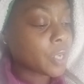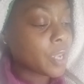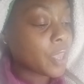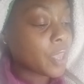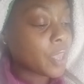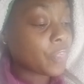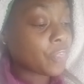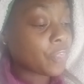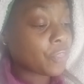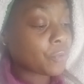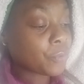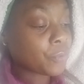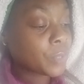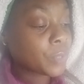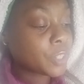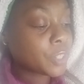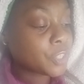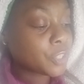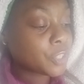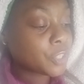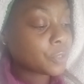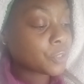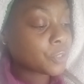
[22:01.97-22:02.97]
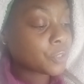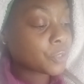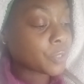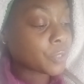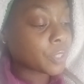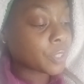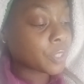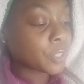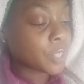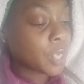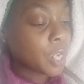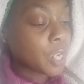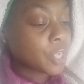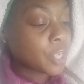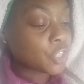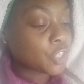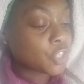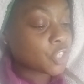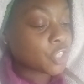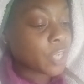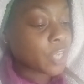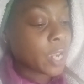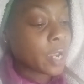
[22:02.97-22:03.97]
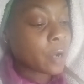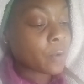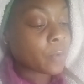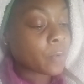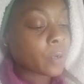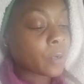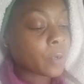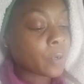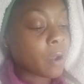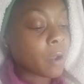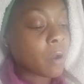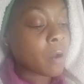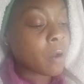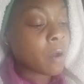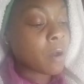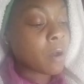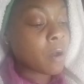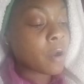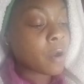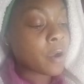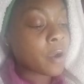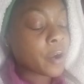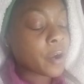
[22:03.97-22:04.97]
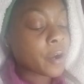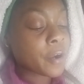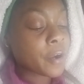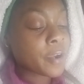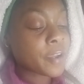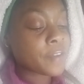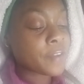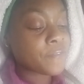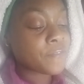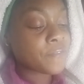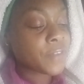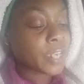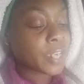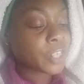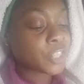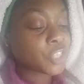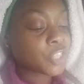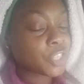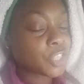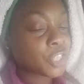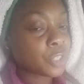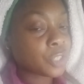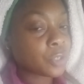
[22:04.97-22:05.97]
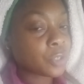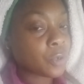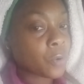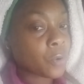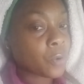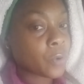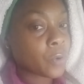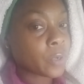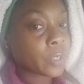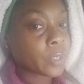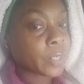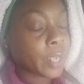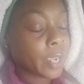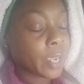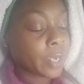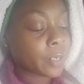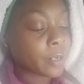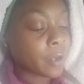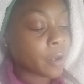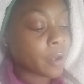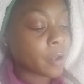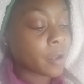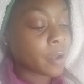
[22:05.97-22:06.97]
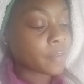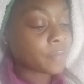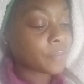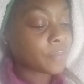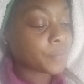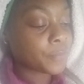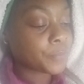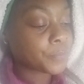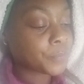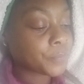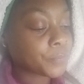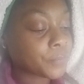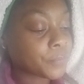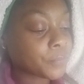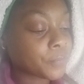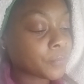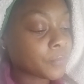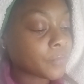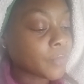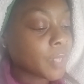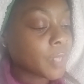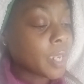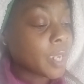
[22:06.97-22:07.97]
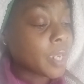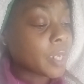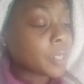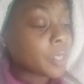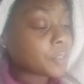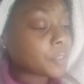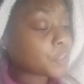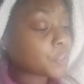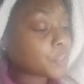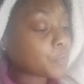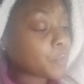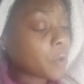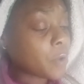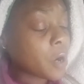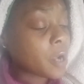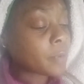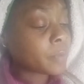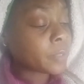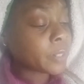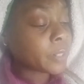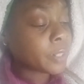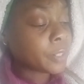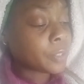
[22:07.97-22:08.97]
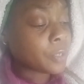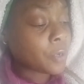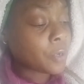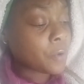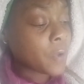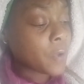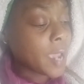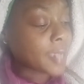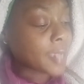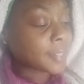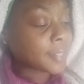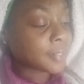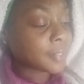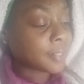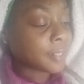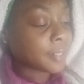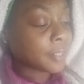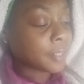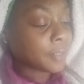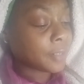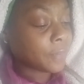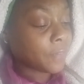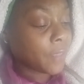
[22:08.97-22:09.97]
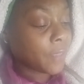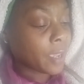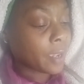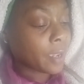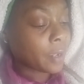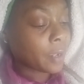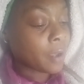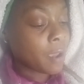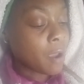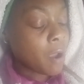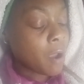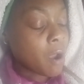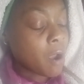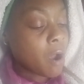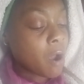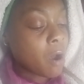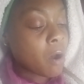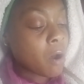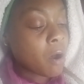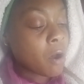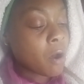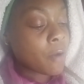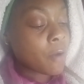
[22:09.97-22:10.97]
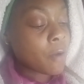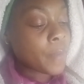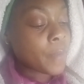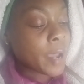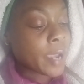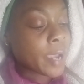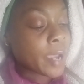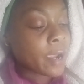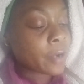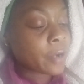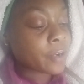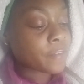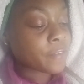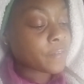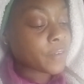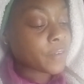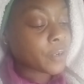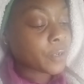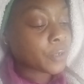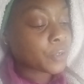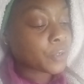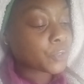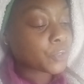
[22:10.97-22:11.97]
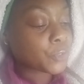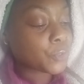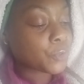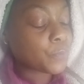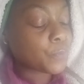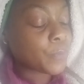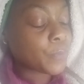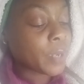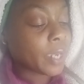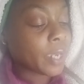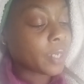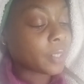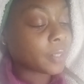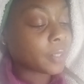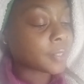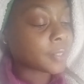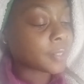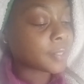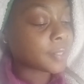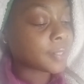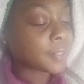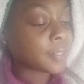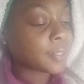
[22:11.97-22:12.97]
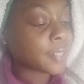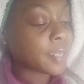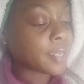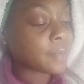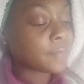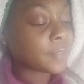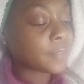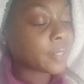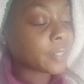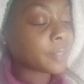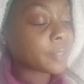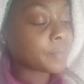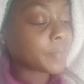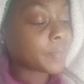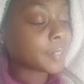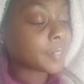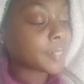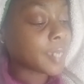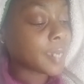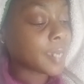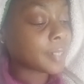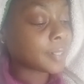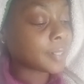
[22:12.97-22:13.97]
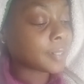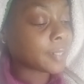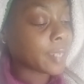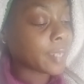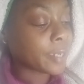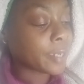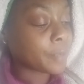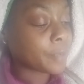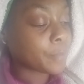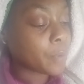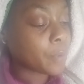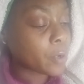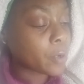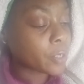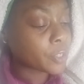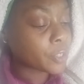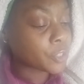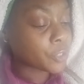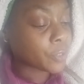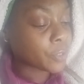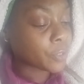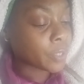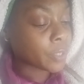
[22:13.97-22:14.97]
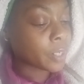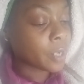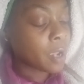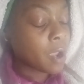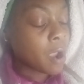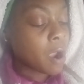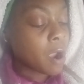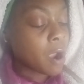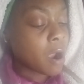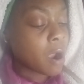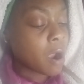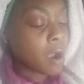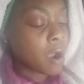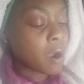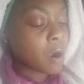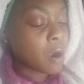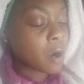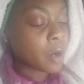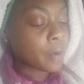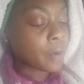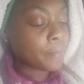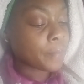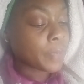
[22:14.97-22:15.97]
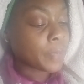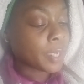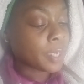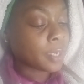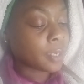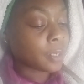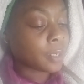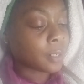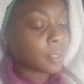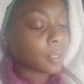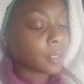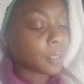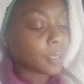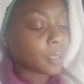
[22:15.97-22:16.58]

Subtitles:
three children, showered all her affection on Adolf. It is probably no accident that all biographers who paint this lovely Madonna like portrait are men.